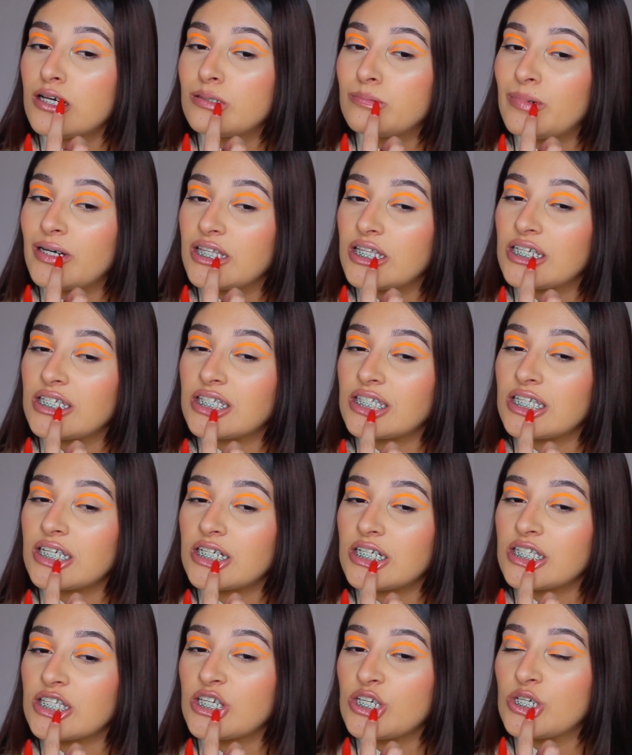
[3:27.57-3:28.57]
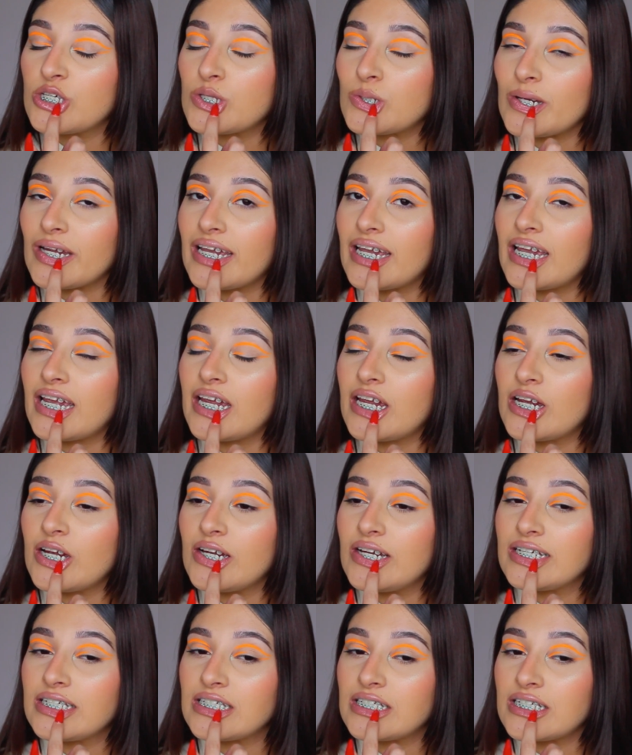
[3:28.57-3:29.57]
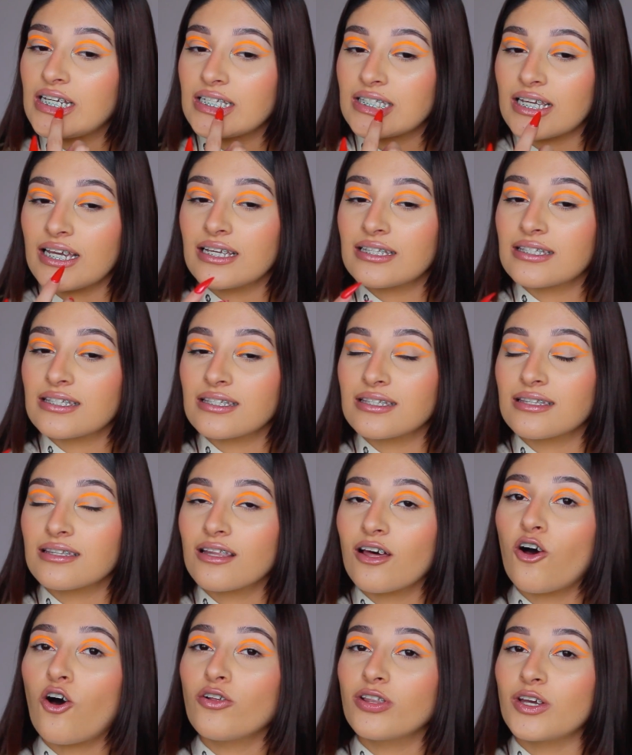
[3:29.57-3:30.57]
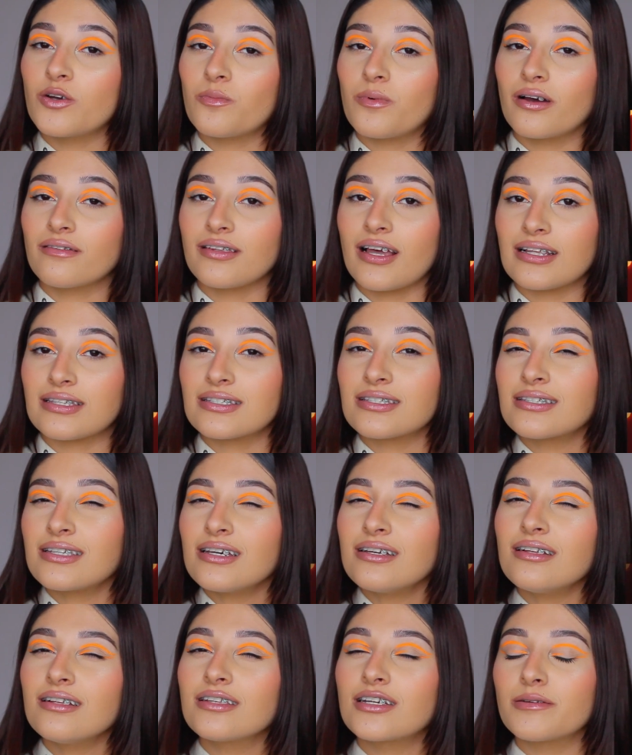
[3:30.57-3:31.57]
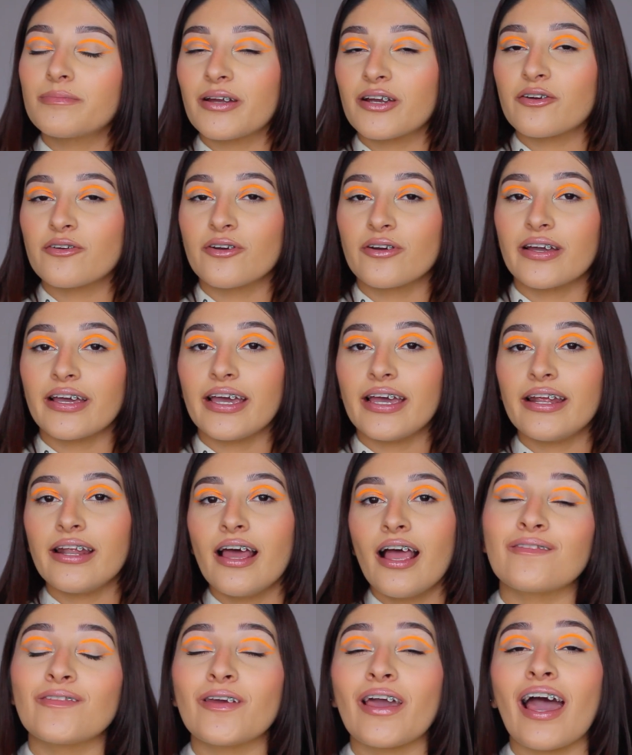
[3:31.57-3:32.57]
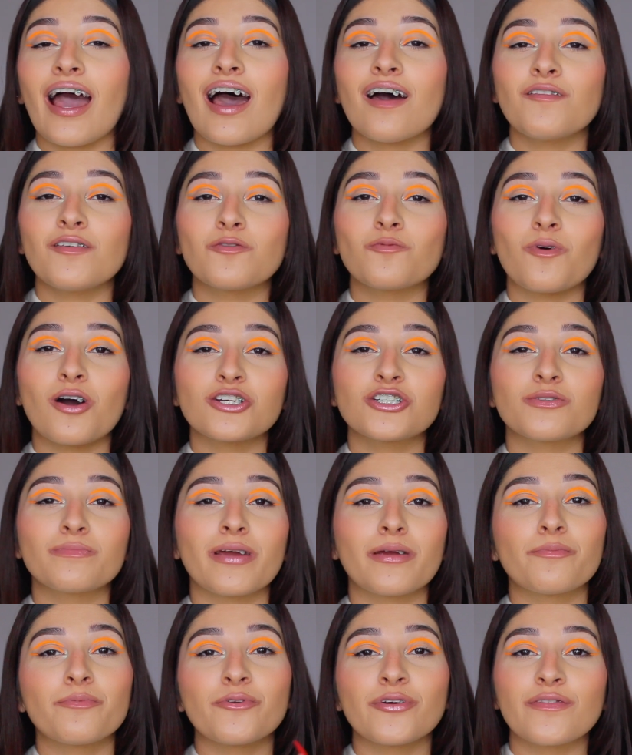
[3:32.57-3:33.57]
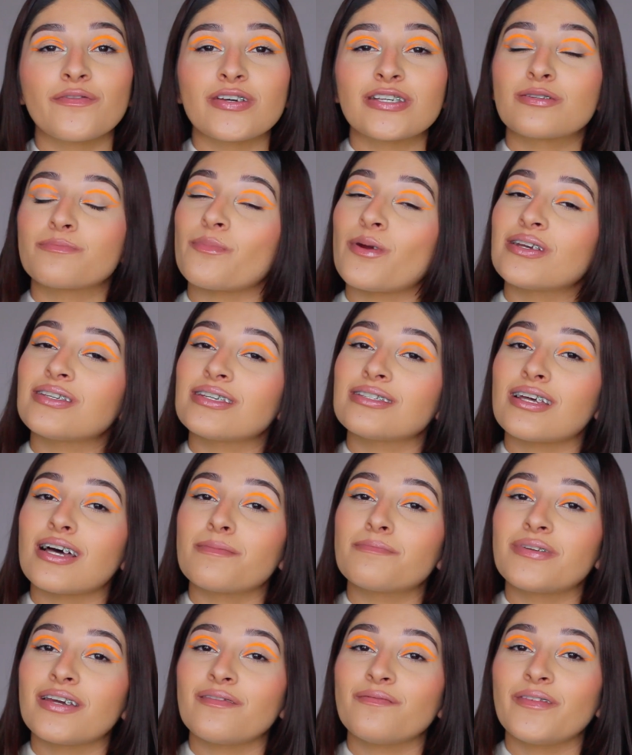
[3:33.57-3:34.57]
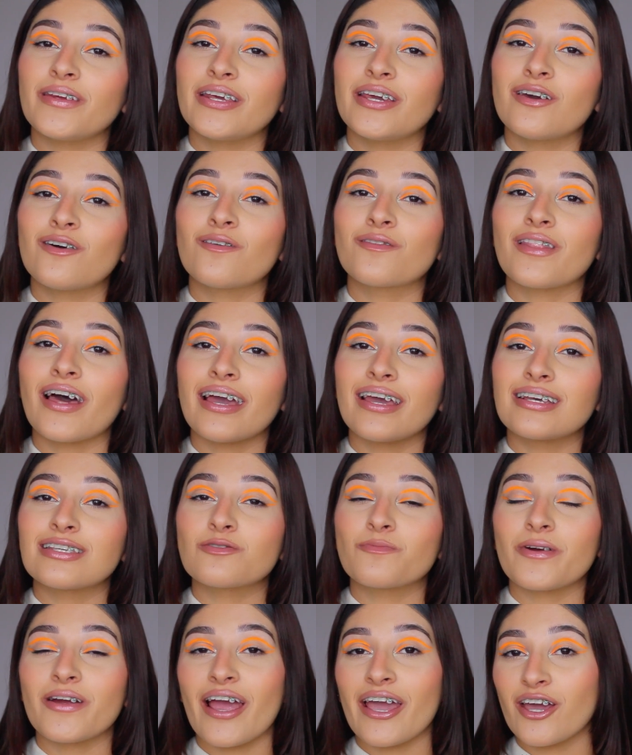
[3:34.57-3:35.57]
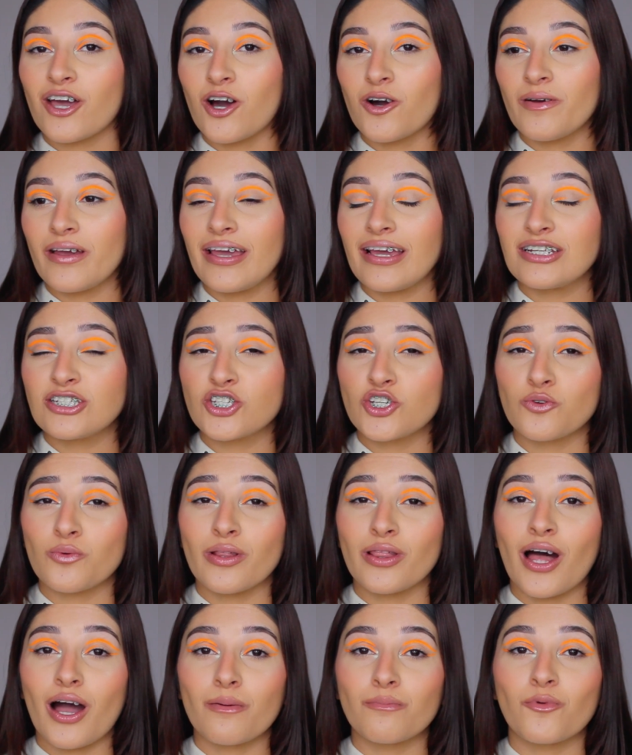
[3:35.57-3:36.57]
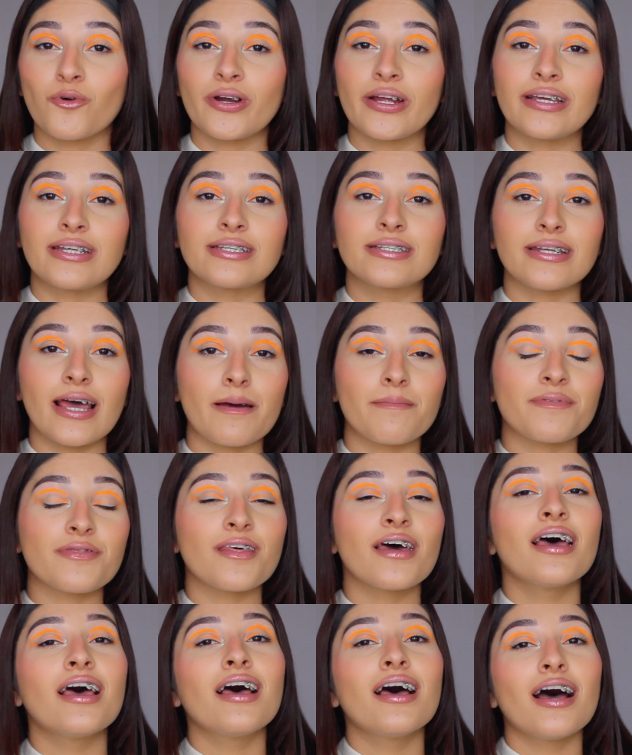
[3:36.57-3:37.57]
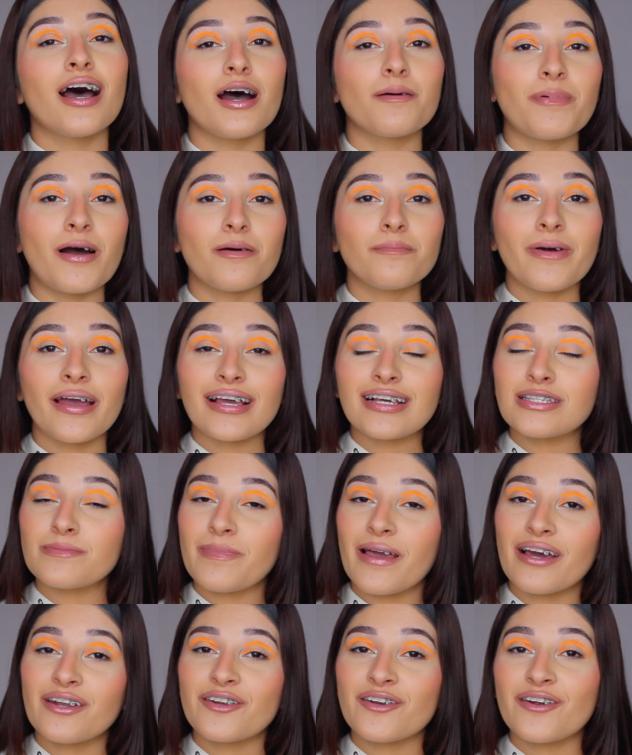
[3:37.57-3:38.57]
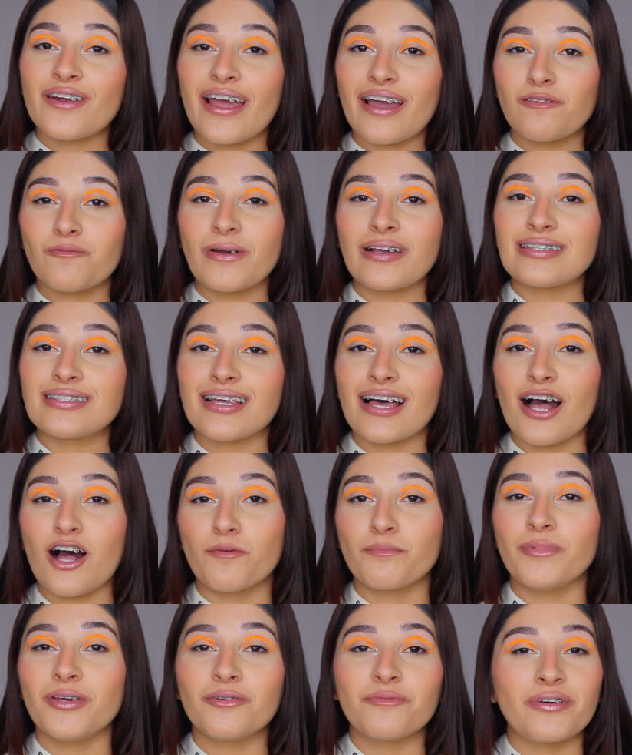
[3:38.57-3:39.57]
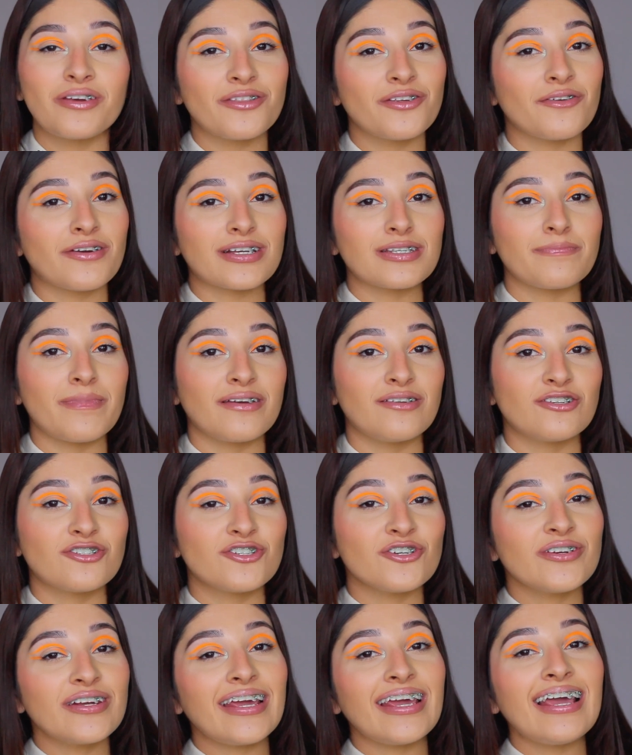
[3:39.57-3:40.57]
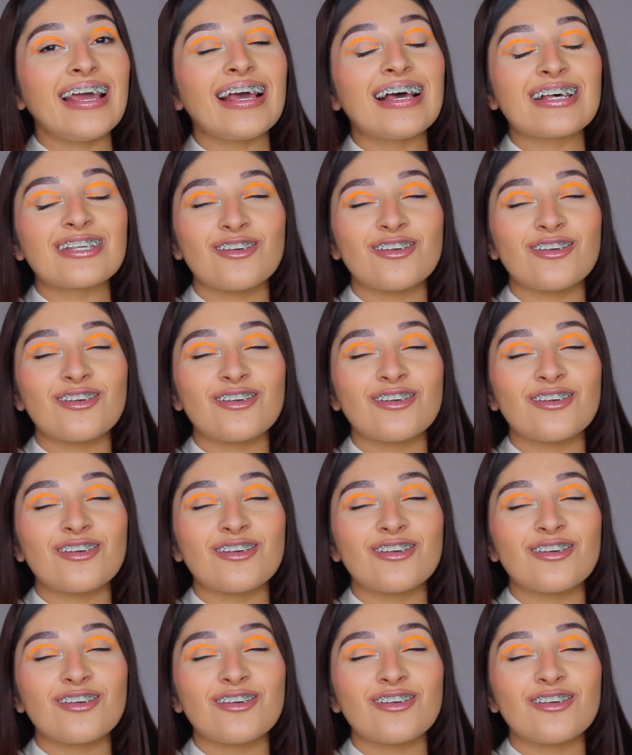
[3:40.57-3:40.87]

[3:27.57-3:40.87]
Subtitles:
But this little tooth right here is just, it's the only one that's still a little bit crooked. If you haven't watched my previous braces update video, that is where I go into a lot more in depth about my expander and ways to help you with your expander journey.